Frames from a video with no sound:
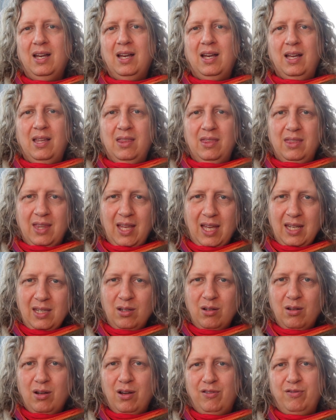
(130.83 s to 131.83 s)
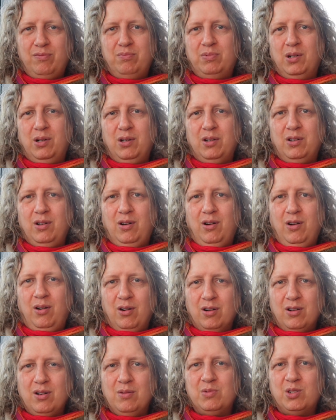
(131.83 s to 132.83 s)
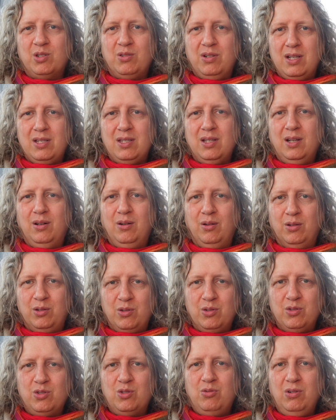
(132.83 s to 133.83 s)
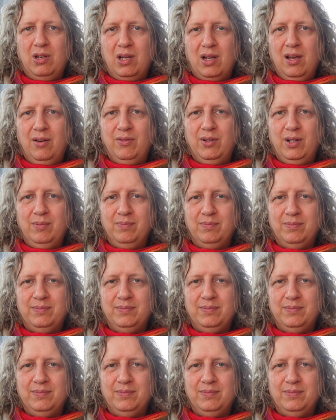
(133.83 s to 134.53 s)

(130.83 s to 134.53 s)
And then you have brought Occam's razor onto street level.